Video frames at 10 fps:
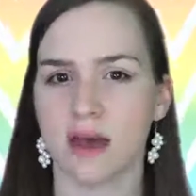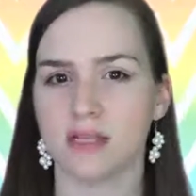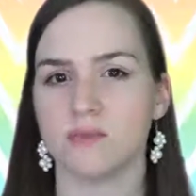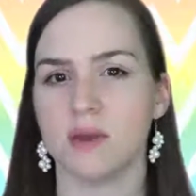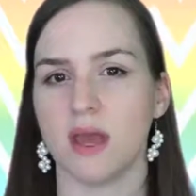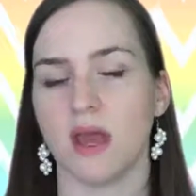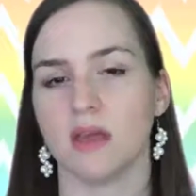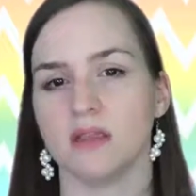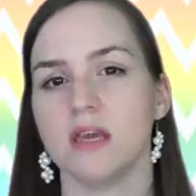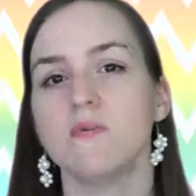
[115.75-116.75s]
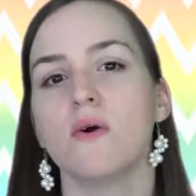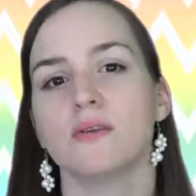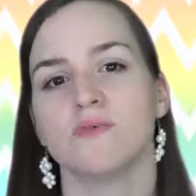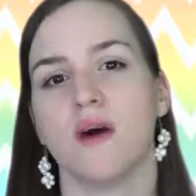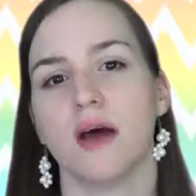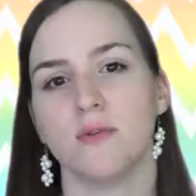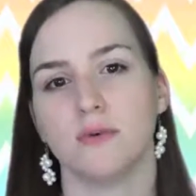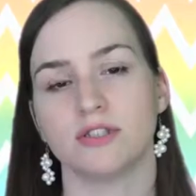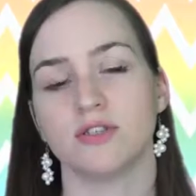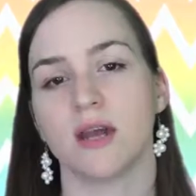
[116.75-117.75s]
as being the most
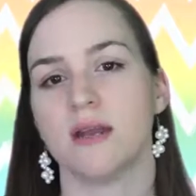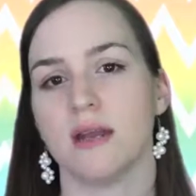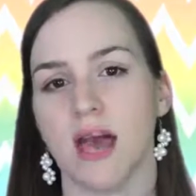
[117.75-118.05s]
valuable trait in